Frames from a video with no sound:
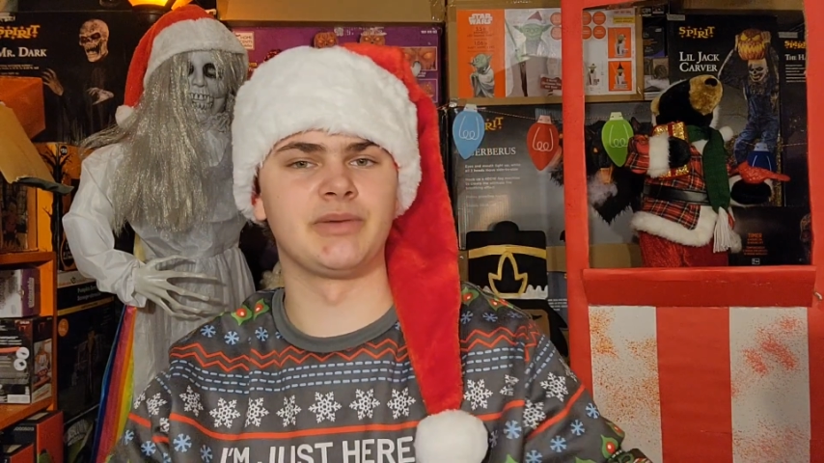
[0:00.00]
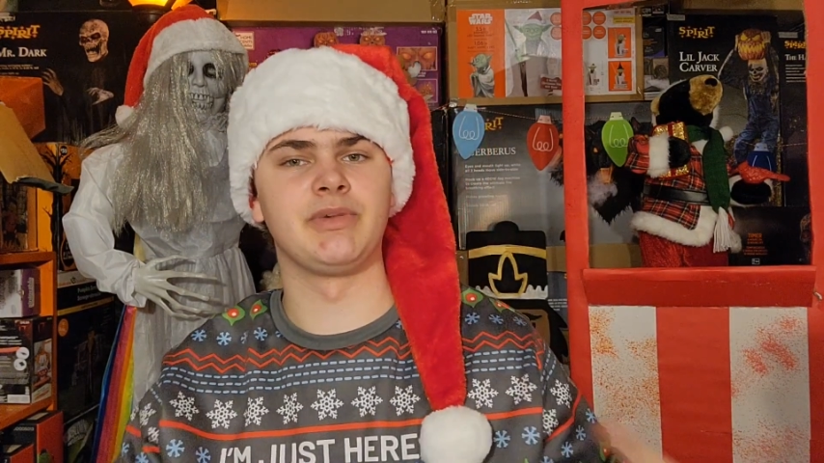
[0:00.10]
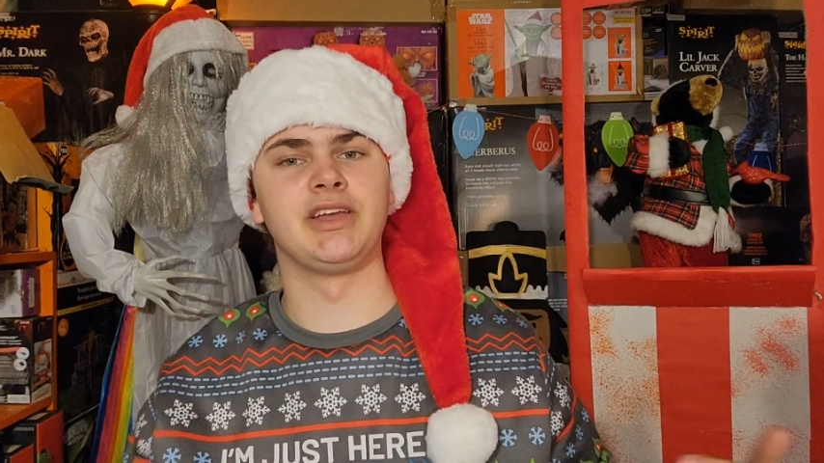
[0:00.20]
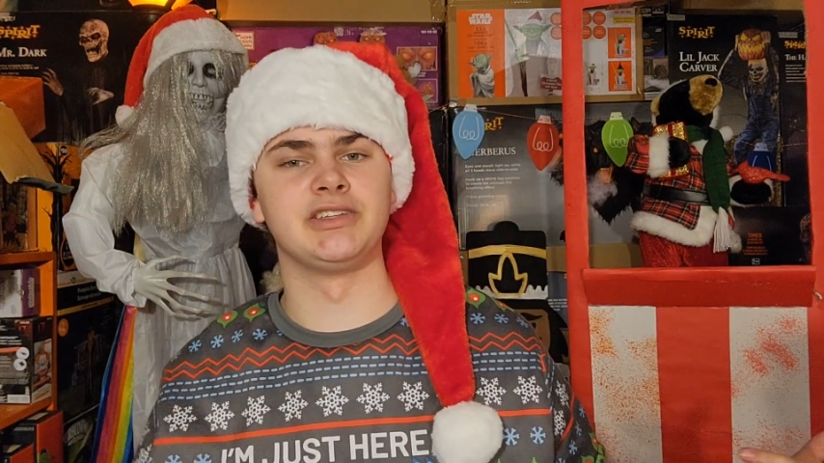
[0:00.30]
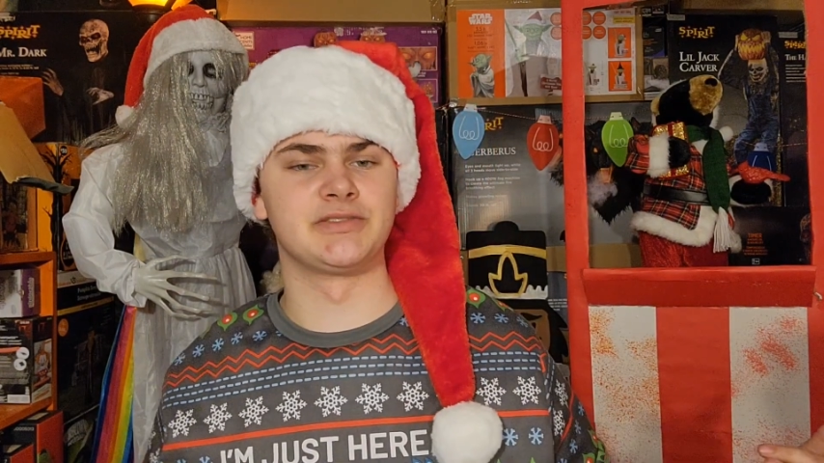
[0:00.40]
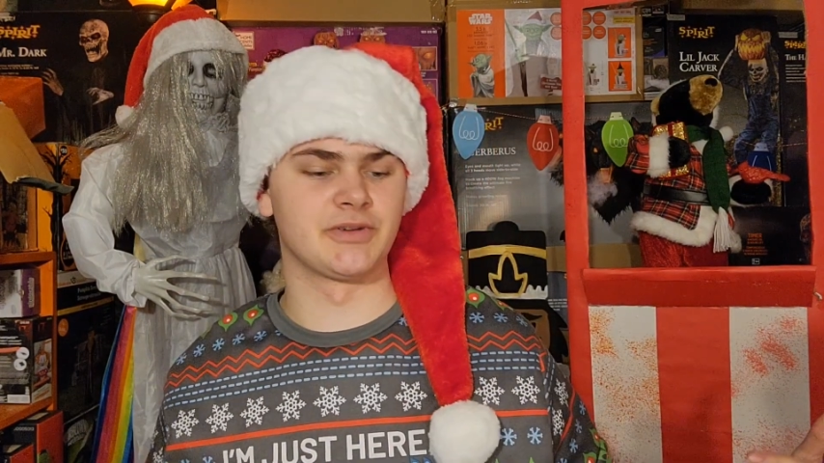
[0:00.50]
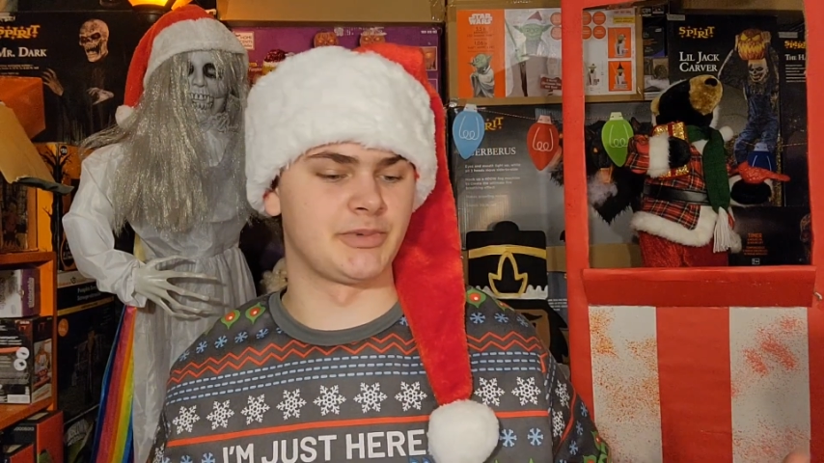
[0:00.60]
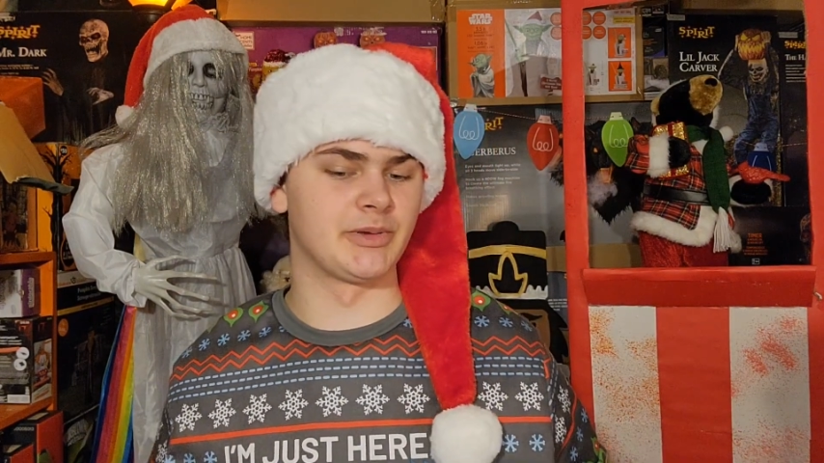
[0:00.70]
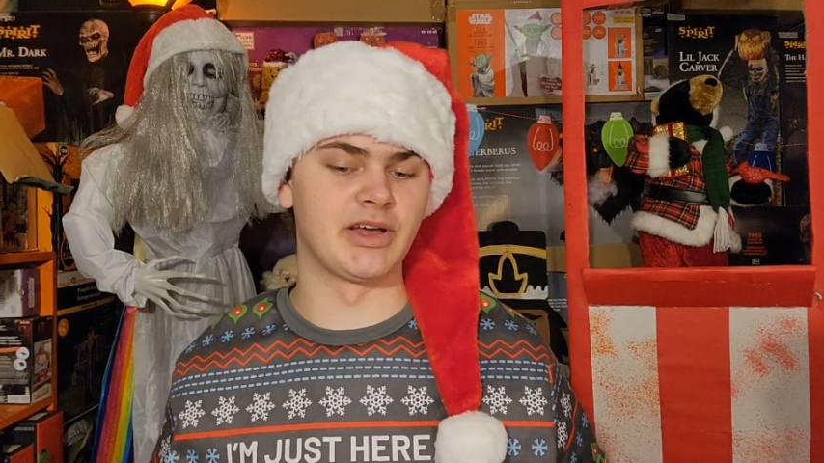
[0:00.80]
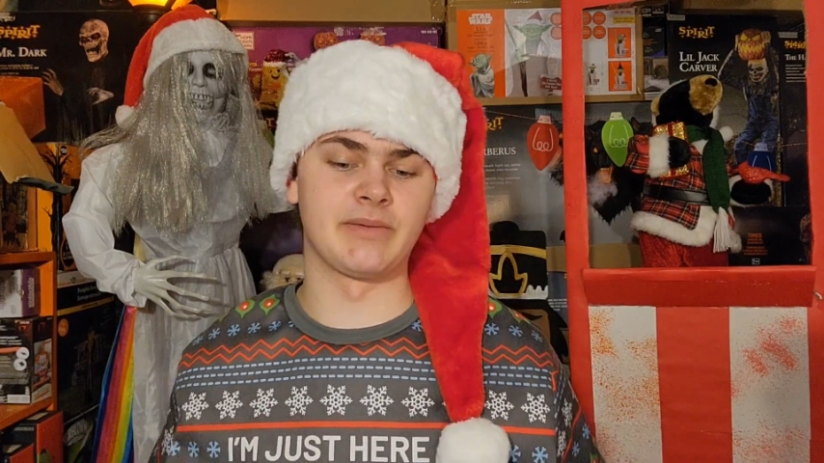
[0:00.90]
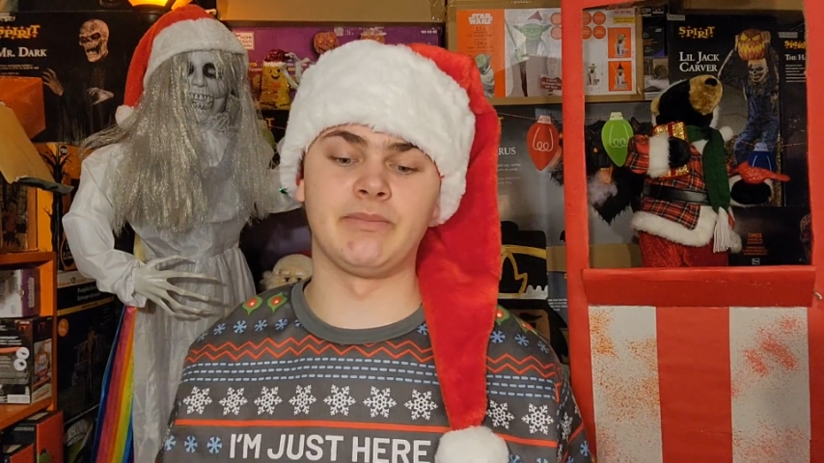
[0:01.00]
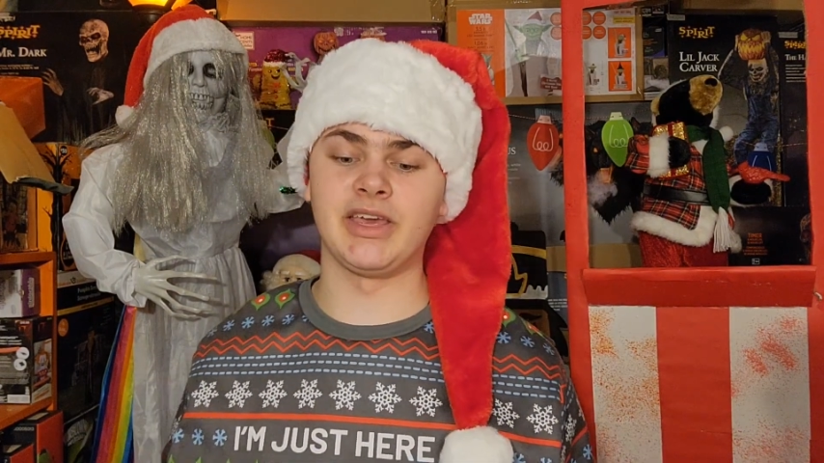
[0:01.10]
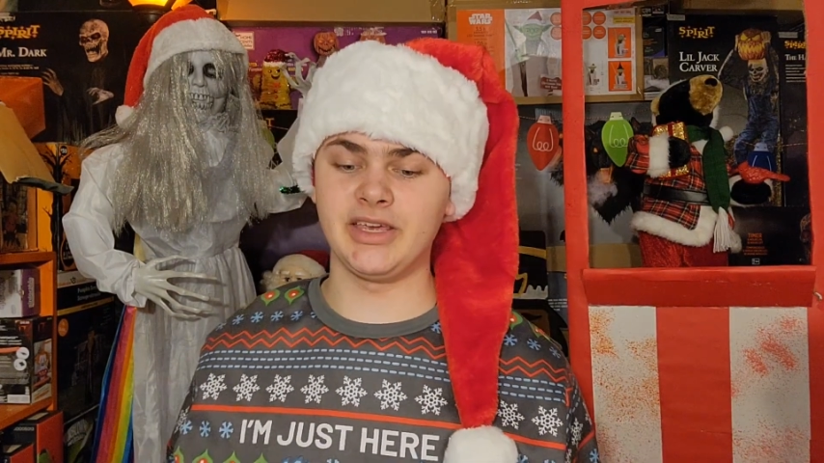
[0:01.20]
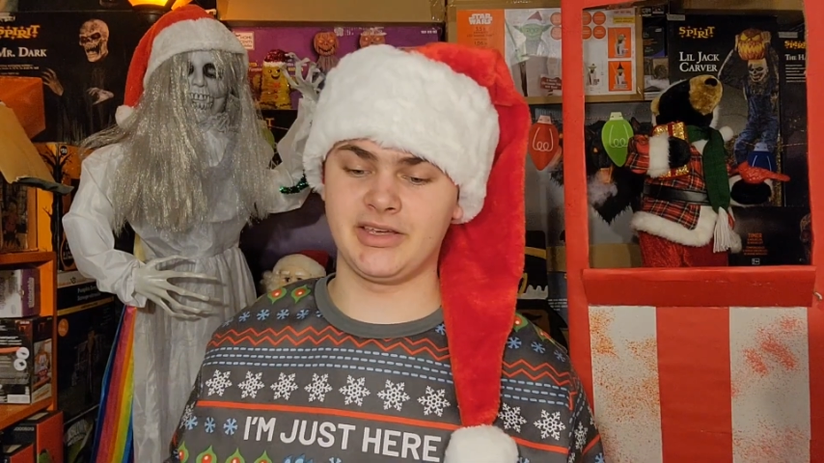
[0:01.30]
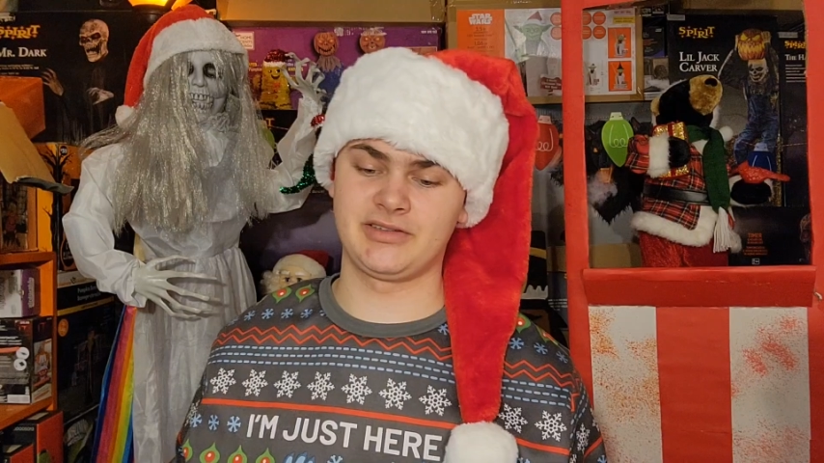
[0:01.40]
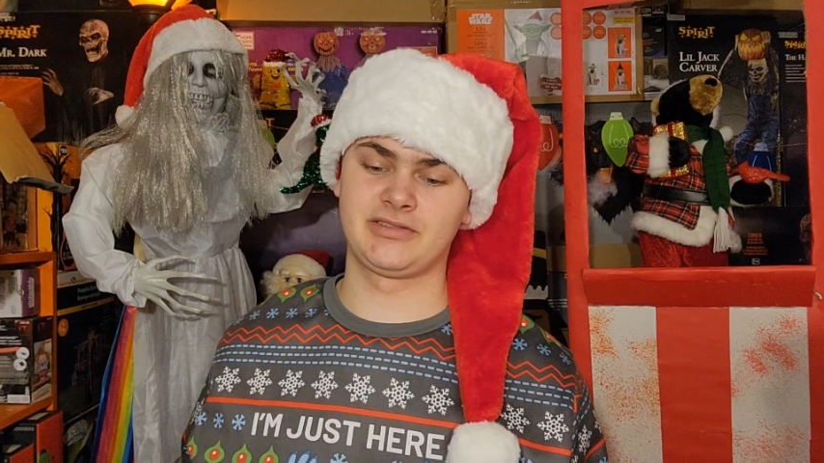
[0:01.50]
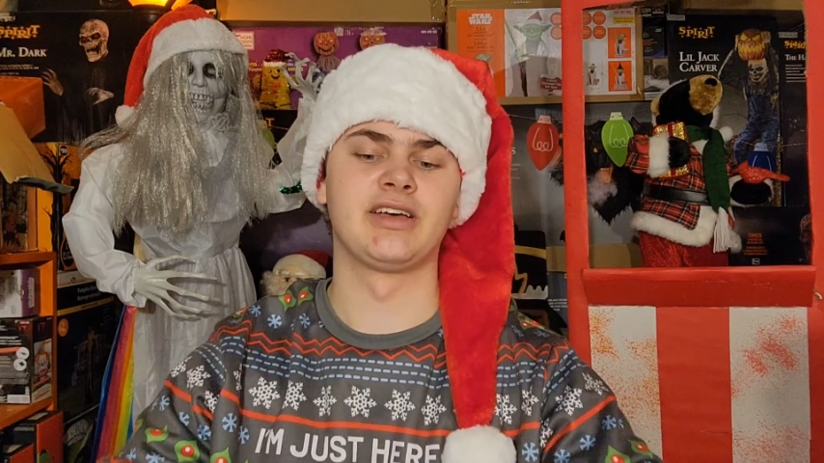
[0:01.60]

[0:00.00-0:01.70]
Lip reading: means for people like me,